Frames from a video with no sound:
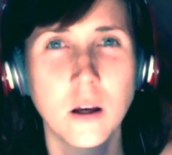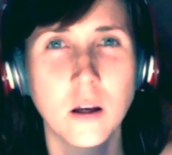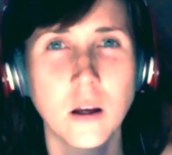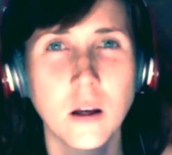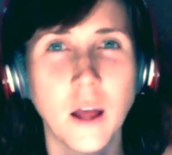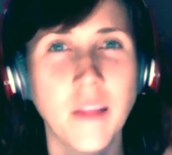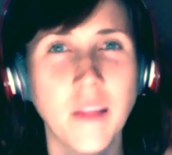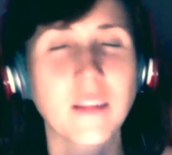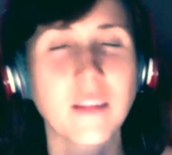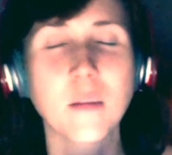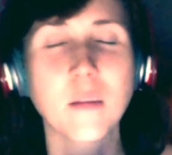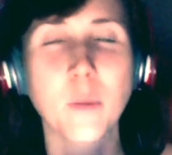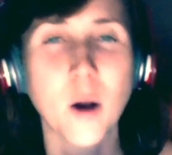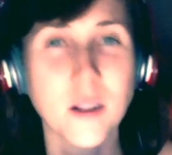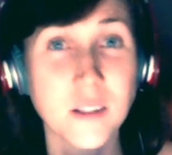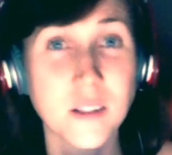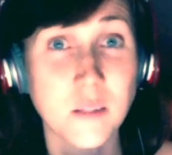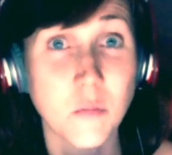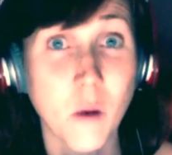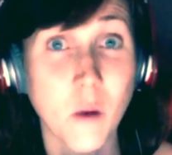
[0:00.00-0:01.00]
I think the
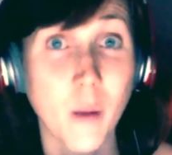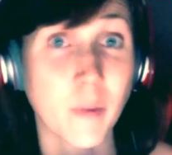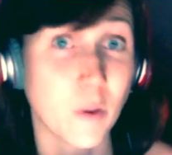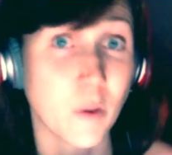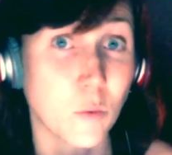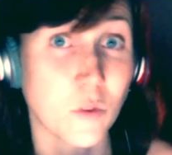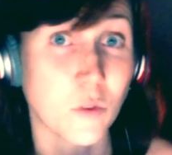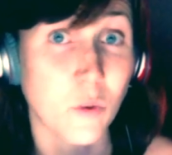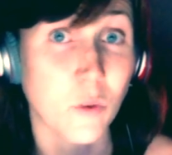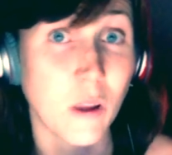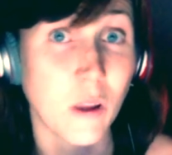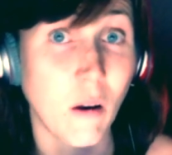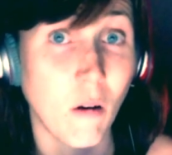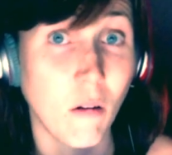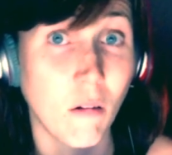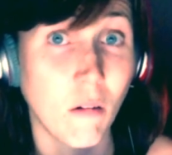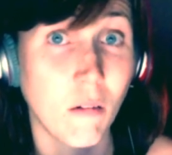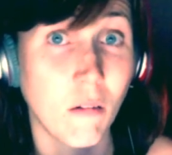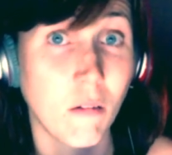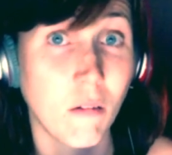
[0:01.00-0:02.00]
Boston bombing was real.
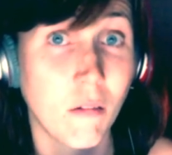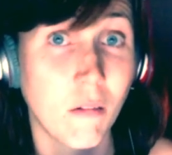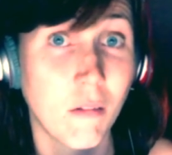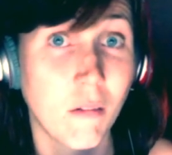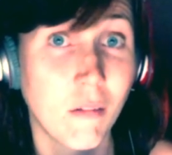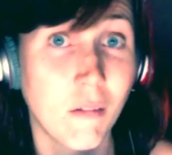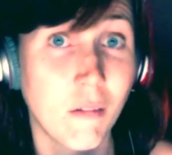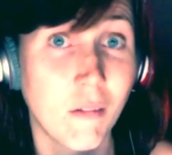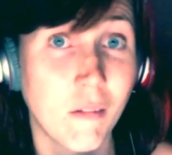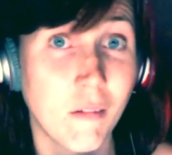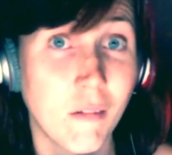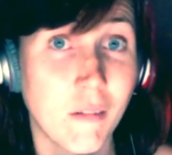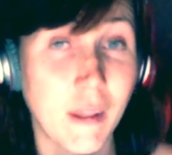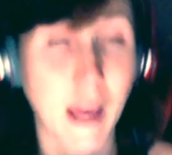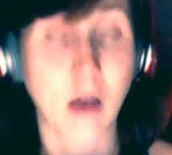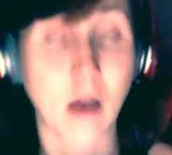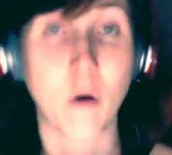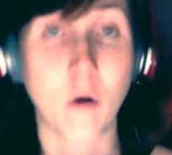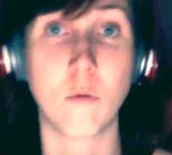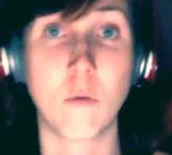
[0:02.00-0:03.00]

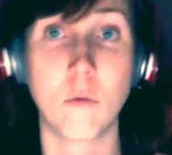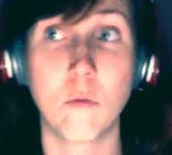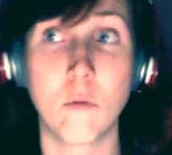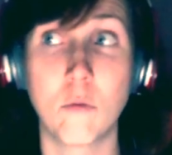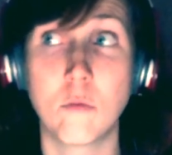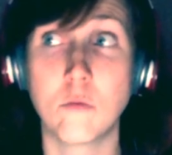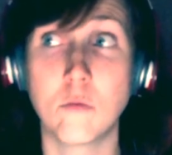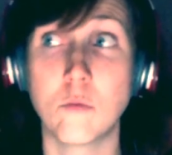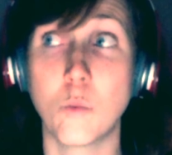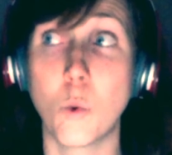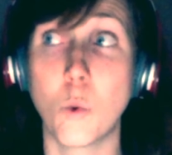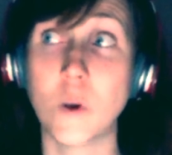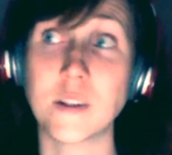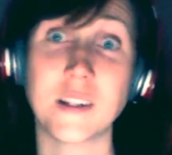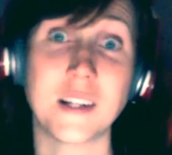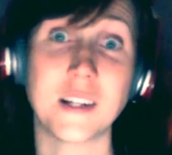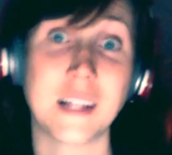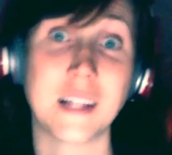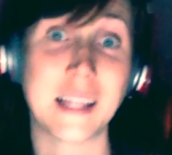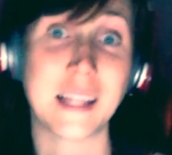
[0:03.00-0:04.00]
Now, was
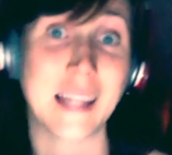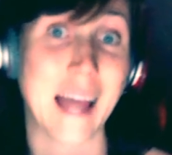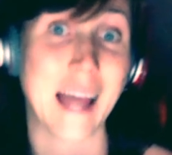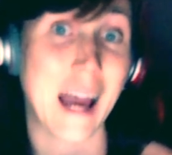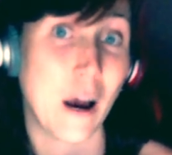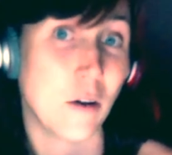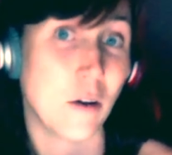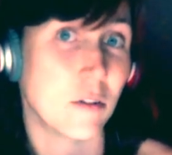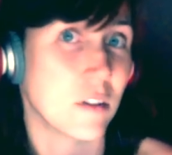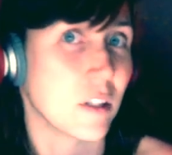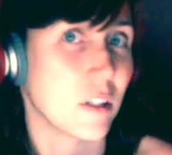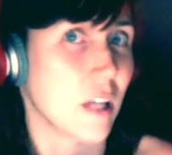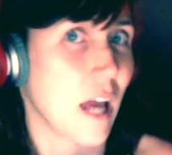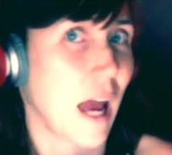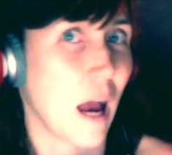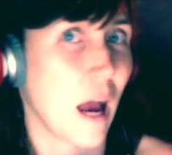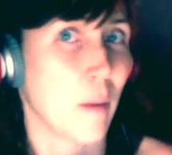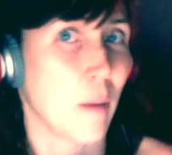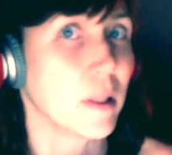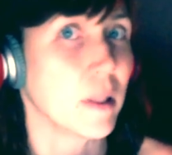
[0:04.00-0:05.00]
it allowed to
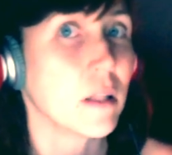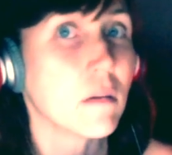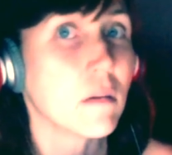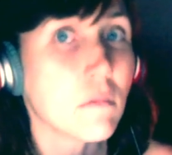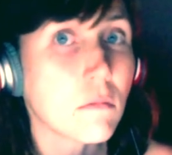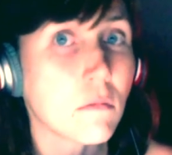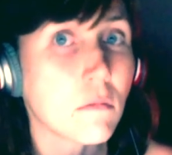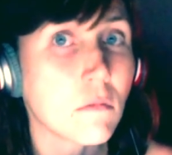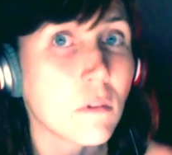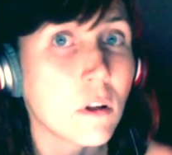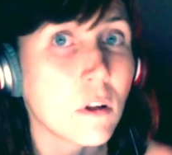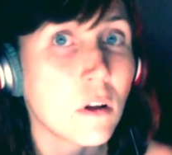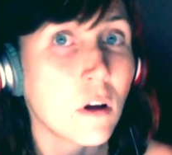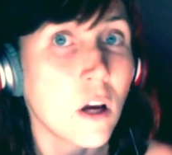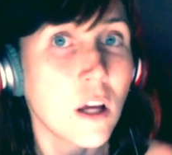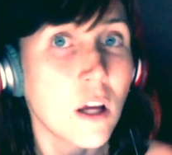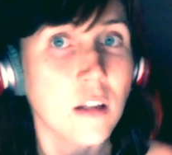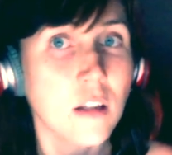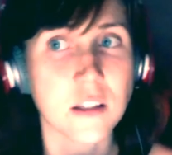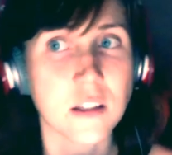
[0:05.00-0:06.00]
happen?
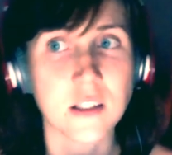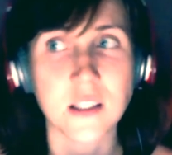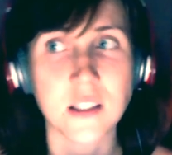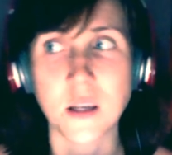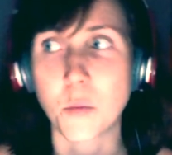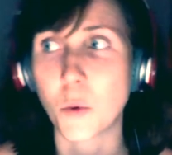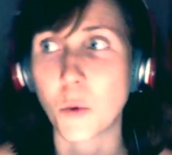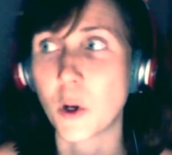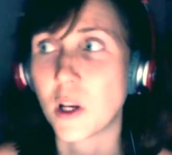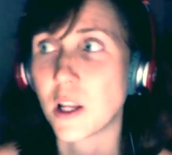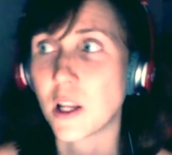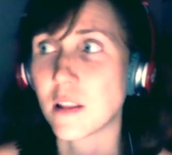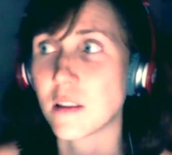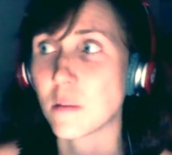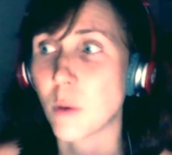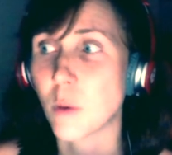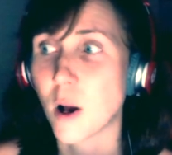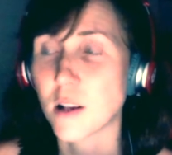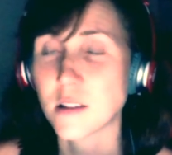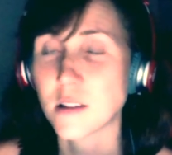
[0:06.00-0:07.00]
Did someone at the
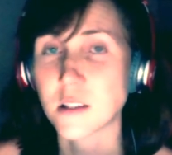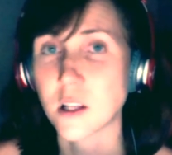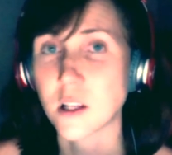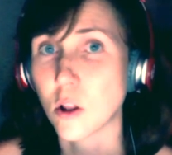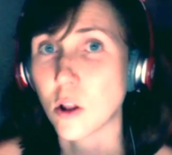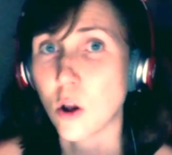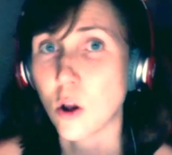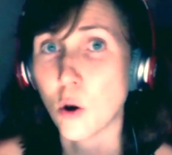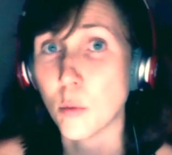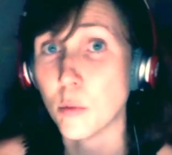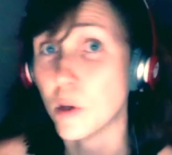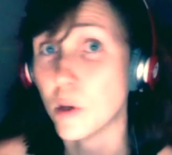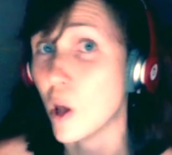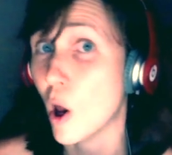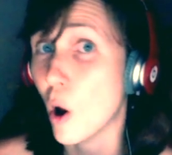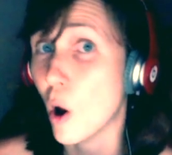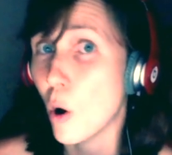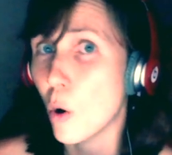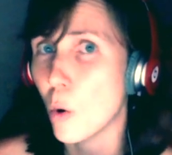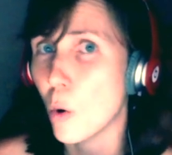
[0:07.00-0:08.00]
Boston Globe
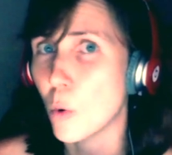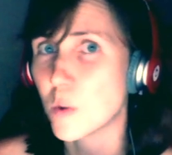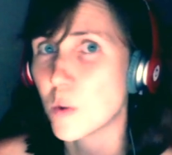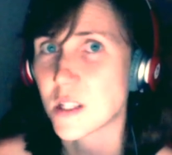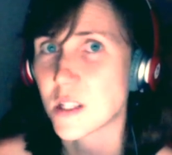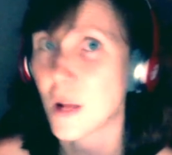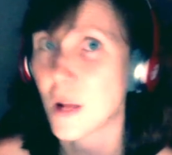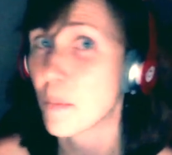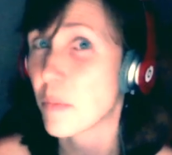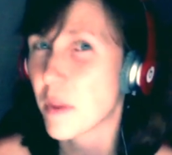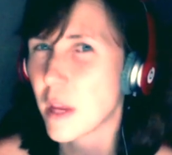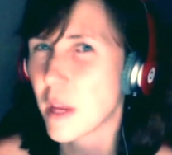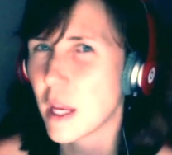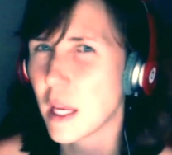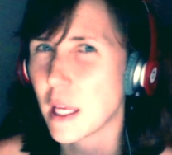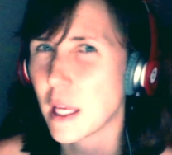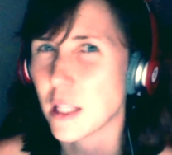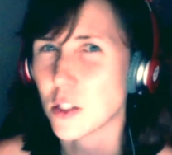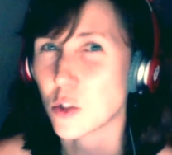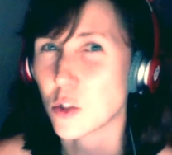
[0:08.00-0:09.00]
know
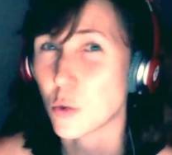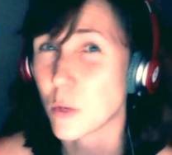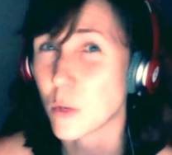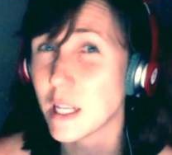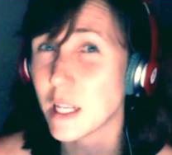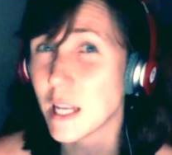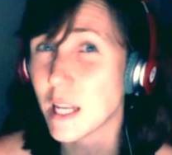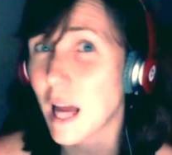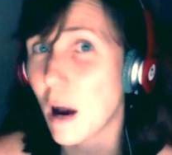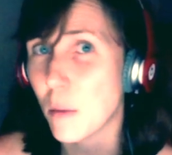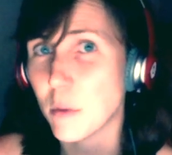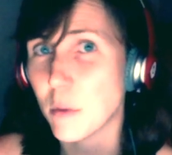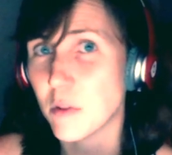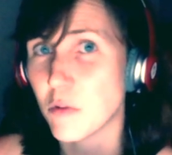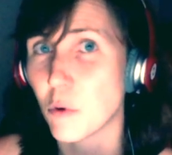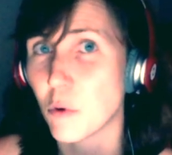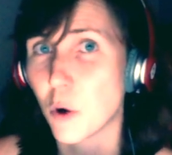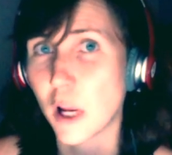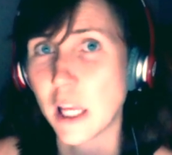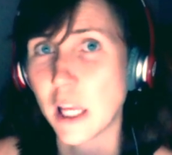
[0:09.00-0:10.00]
something and tweet it out
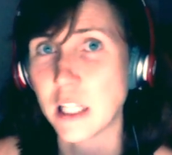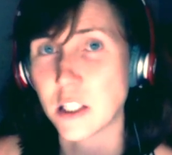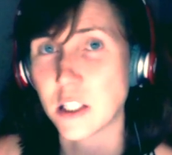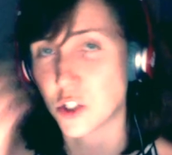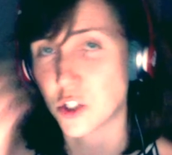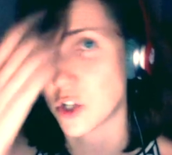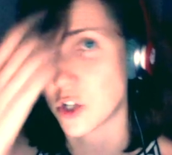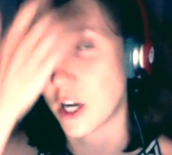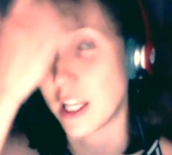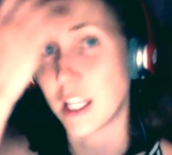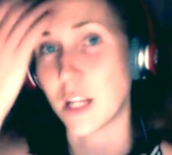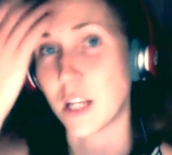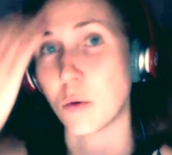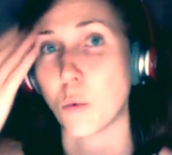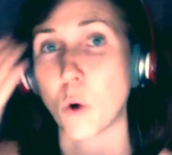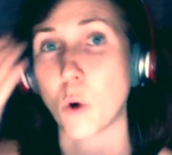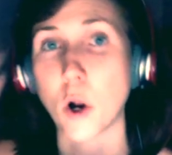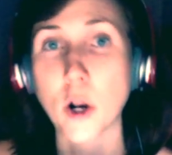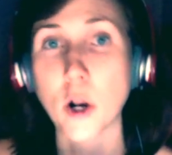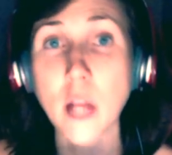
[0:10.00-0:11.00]
beforehand to try to get
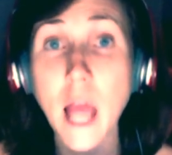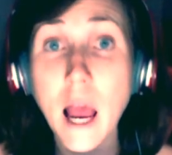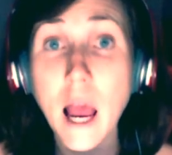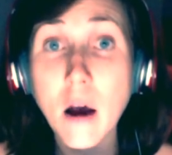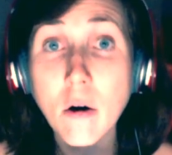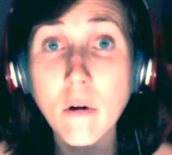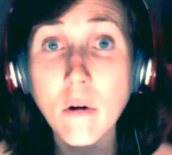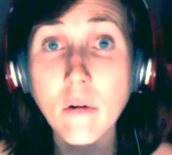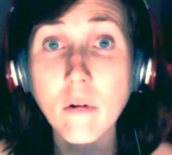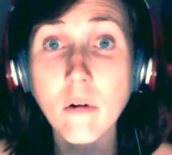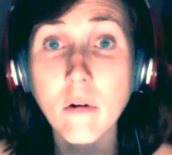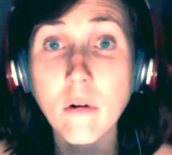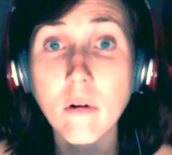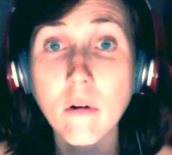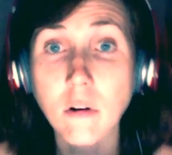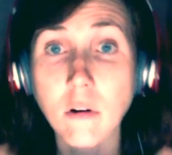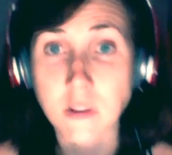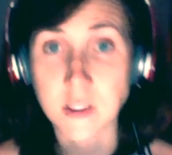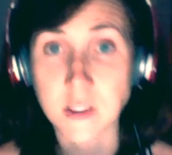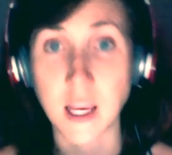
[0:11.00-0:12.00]
word out?
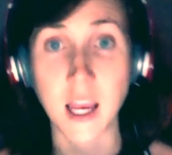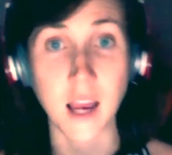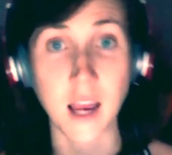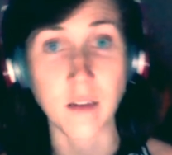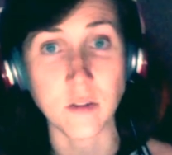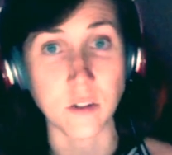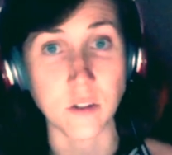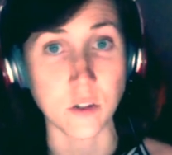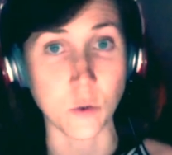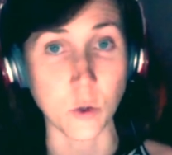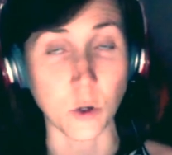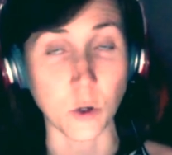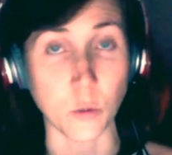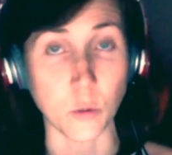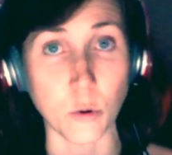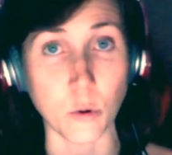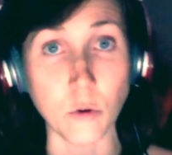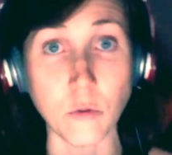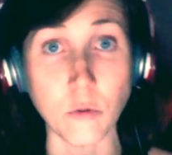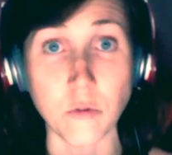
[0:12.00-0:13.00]
Because I have the Twitter
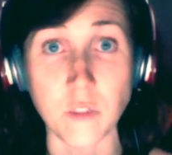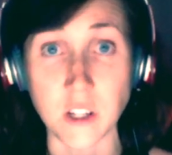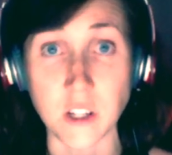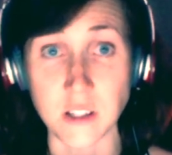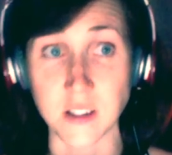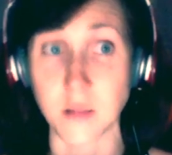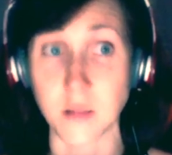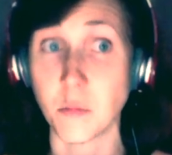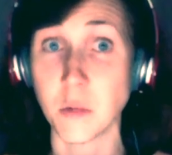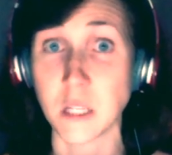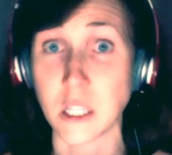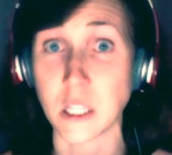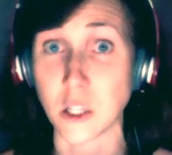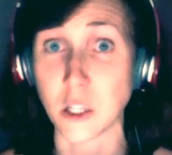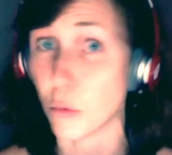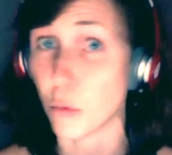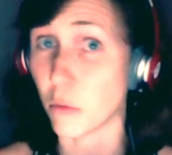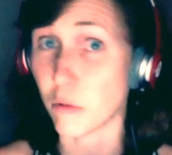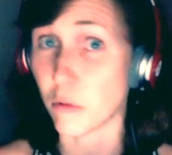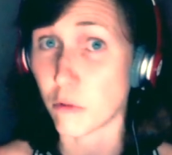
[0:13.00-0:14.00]
proof that somebody knew
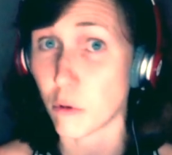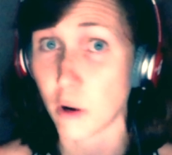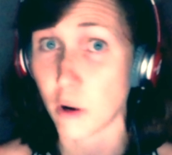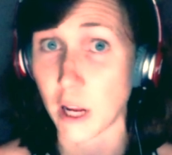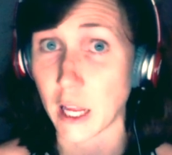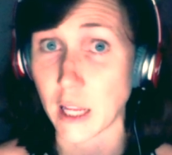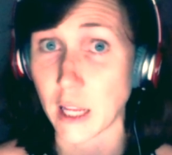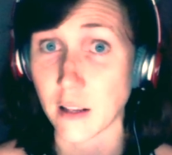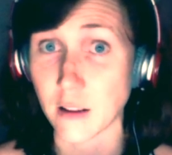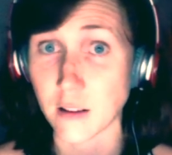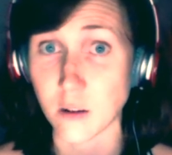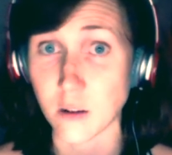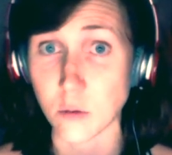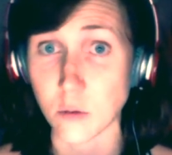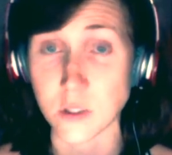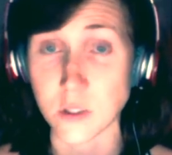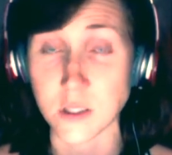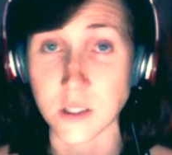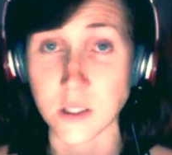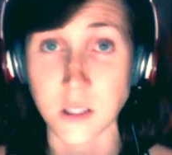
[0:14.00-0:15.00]
beforehand that there
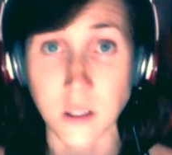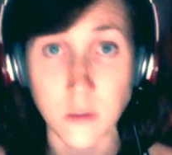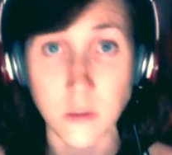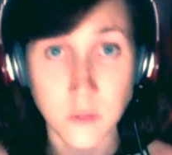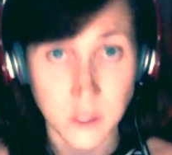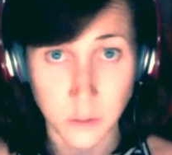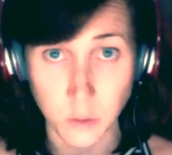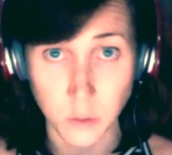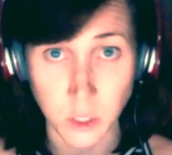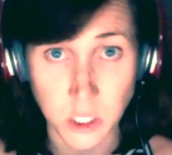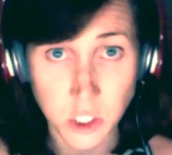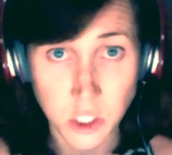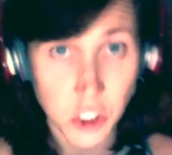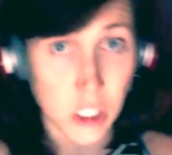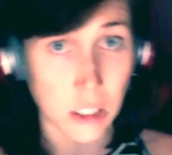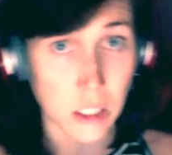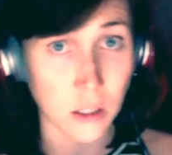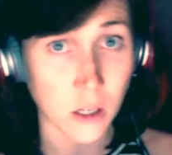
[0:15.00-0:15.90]
was del demolition.